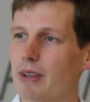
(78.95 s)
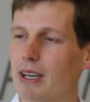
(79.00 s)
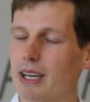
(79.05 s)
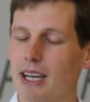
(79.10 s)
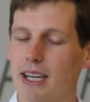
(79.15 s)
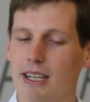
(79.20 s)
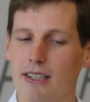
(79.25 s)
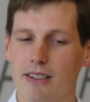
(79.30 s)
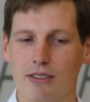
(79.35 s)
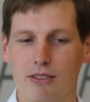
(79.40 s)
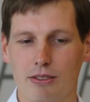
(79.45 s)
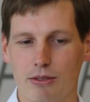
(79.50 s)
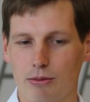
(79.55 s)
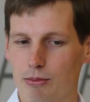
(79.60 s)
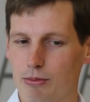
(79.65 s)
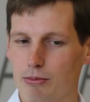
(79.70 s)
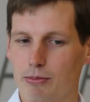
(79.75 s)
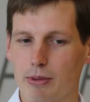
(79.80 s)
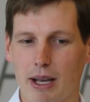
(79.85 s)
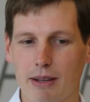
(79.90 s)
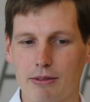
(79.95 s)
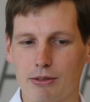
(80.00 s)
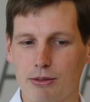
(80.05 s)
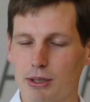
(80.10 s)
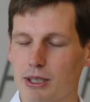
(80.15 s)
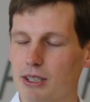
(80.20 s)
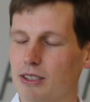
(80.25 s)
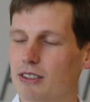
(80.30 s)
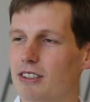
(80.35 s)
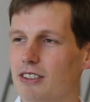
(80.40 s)
And perhaps
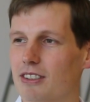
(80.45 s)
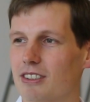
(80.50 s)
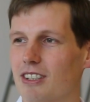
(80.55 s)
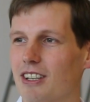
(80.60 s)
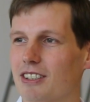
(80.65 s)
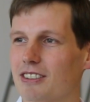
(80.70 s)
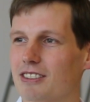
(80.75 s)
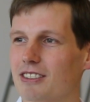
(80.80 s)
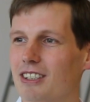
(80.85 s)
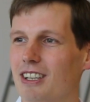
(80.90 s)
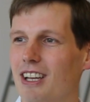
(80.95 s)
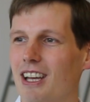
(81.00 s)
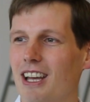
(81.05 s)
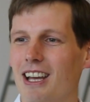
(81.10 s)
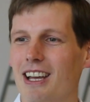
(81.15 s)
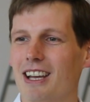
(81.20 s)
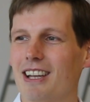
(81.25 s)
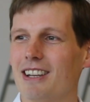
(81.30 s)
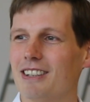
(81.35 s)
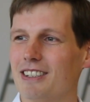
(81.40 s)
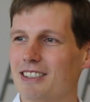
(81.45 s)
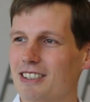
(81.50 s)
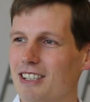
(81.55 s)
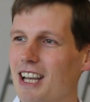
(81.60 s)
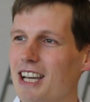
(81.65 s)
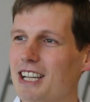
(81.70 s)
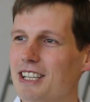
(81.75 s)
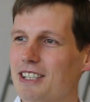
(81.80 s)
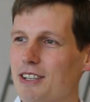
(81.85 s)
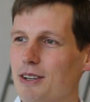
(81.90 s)
we can discuss this
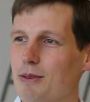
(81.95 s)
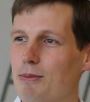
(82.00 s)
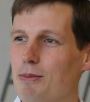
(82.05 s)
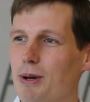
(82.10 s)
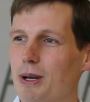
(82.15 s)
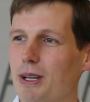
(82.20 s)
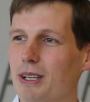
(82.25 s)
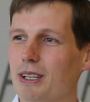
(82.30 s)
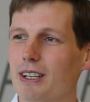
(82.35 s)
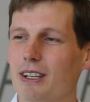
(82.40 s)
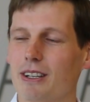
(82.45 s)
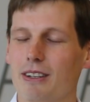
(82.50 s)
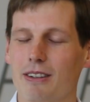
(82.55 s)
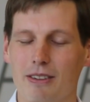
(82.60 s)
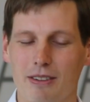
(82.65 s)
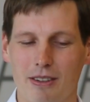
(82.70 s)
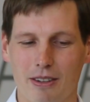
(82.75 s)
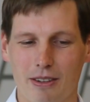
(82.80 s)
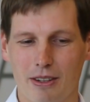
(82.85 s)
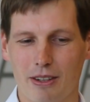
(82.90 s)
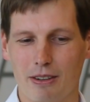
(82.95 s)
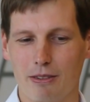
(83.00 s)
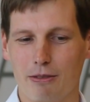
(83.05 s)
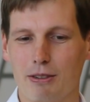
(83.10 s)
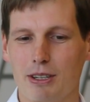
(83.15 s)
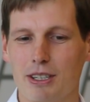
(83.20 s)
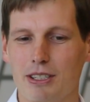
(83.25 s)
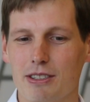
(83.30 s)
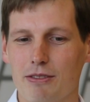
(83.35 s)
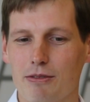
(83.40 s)
later, but the
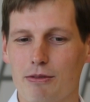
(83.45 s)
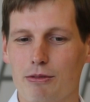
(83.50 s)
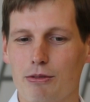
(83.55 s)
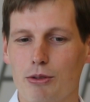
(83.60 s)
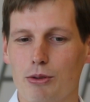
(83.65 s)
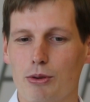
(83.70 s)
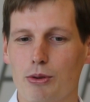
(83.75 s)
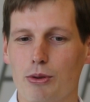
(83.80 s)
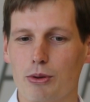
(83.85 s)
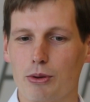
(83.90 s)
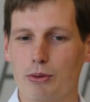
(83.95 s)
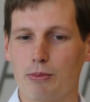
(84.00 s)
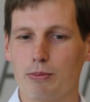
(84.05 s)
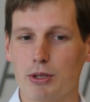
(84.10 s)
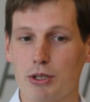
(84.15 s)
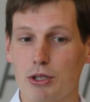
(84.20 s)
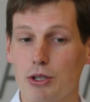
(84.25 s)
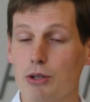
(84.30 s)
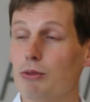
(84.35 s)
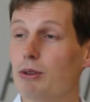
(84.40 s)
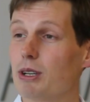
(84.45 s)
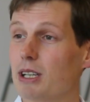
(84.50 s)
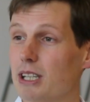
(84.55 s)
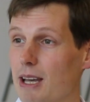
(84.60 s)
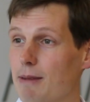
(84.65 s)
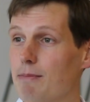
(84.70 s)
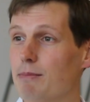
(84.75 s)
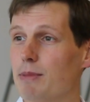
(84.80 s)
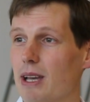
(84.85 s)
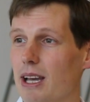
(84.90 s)
reason for pursuing an
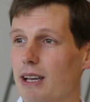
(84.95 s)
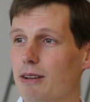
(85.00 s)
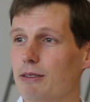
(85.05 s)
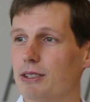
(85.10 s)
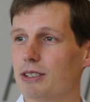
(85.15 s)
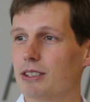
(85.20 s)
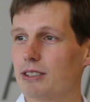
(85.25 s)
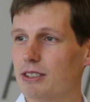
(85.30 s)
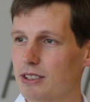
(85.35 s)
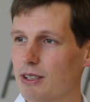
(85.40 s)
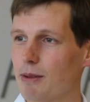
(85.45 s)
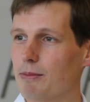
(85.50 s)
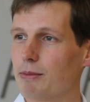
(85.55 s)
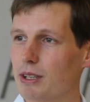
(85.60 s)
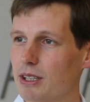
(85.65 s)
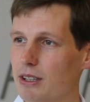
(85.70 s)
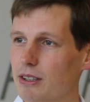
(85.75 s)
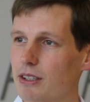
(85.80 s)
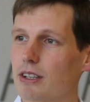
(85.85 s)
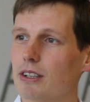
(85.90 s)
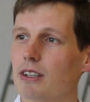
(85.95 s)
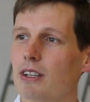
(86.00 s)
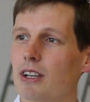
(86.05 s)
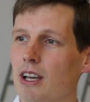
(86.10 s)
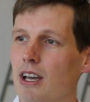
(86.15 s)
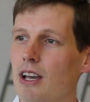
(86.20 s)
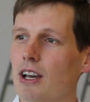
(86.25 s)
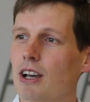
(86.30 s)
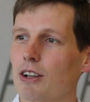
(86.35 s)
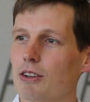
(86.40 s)
MBA, which is something that
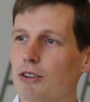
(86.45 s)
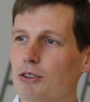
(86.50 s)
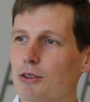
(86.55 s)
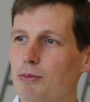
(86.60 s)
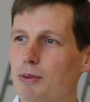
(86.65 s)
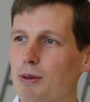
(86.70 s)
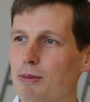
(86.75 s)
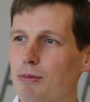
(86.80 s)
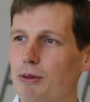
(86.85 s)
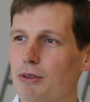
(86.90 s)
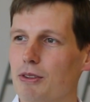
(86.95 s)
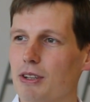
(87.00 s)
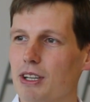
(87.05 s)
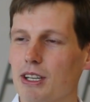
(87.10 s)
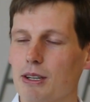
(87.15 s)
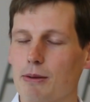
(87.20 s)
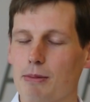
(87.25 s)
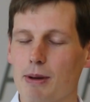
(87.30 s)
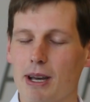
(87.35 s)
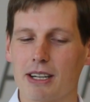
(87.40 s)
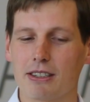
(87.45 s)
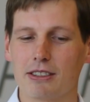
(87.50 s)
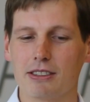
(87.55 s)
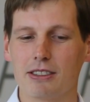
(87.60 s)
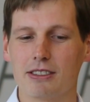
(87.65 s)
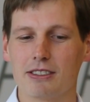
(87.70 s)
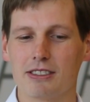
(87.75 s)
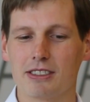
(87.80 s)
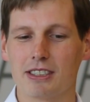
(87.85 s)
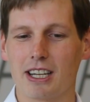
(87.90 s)
a lot of people think about,
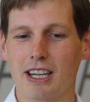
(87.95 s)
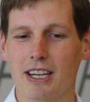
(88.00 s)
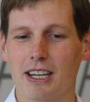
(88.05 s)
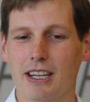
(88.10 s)
is